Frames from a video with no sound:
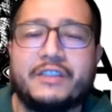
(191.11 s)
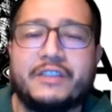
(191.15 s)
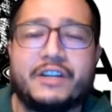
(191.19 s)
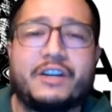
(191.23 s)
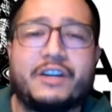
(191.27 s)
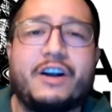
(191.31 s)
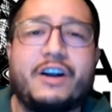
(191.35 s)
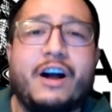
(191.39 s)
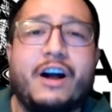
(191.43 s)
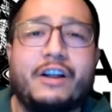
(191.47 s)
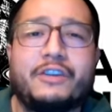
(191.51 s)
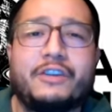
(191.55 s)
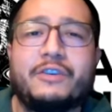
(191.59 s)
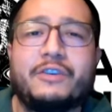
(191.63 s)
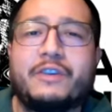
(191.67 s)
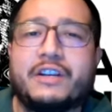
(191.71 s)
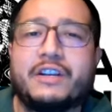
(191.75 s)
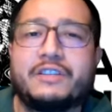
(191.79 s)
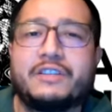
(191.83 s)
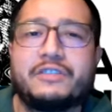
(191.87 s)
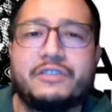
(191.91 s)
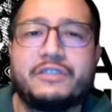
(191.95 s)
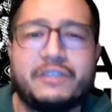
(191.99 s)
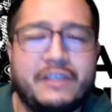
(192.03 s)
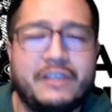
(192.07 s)
They're calling you
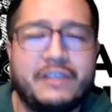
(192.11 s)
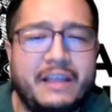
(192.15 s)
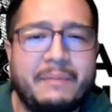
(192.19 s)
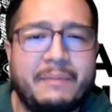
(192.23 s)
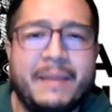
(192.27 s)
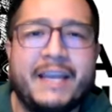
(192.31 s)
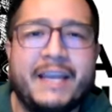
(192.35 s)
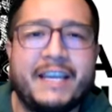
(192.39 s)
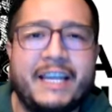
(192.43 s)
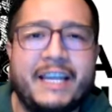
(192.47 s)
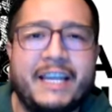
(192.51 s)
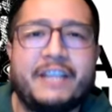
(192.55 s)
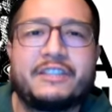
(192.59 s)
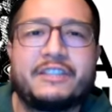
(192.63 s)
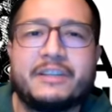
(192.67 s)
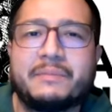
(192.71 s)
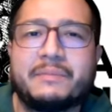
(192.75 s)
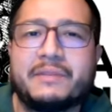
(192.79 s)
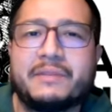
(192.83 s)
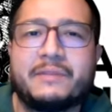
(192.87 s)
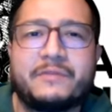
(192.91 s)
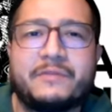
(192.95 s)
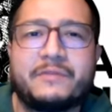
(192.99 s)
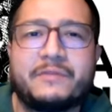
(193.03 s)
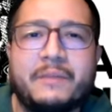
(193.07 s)
because they may need
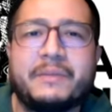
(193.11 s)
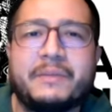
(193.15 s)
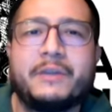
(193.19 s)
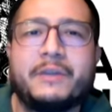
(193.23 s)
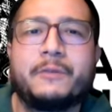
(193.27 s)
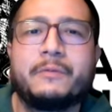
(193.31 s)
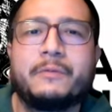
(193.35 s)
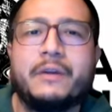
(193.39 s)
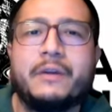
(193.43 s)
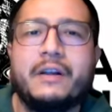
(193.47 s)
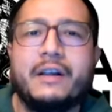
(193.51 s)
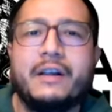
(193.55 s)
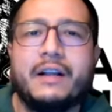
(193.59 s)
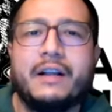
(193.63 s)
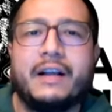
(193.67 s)
something from you.